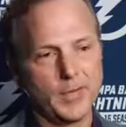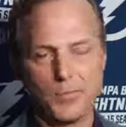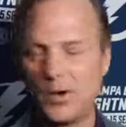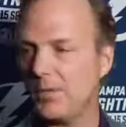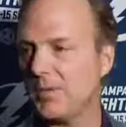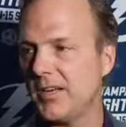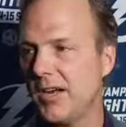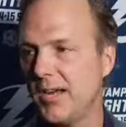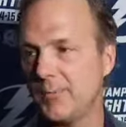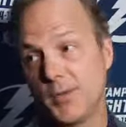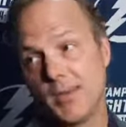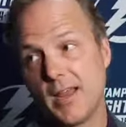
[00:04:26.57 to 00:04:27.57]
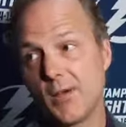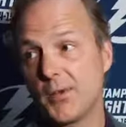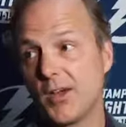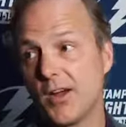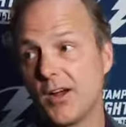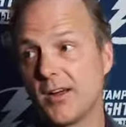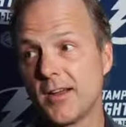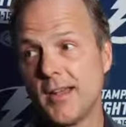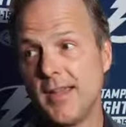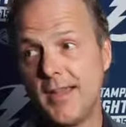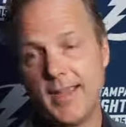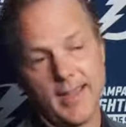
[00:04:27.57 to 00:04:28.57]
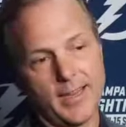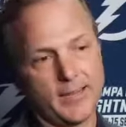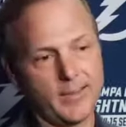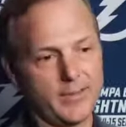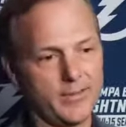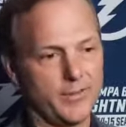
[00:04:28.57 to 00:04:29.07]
Probably not, but now we are. And